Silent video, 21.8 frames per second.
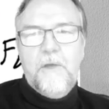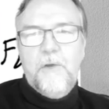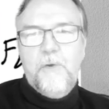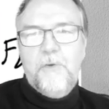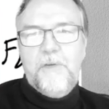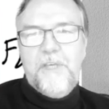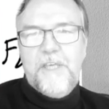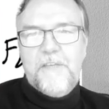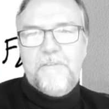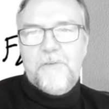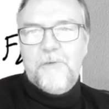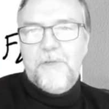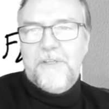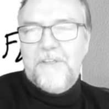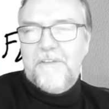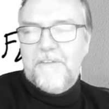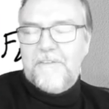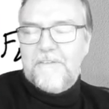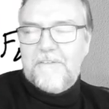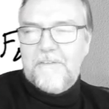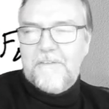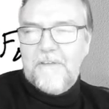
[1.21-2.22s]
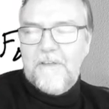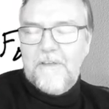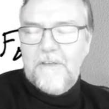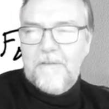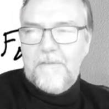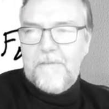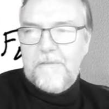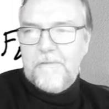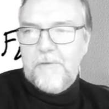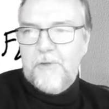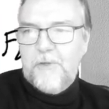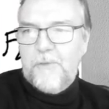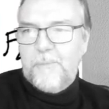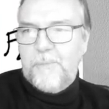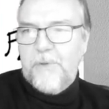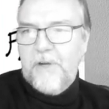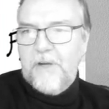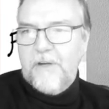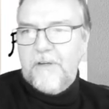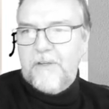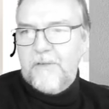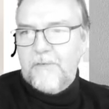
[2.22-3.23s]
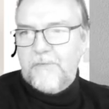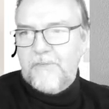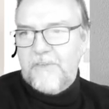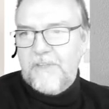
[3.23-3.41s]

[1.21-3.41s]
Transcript: Okay, so in this third part of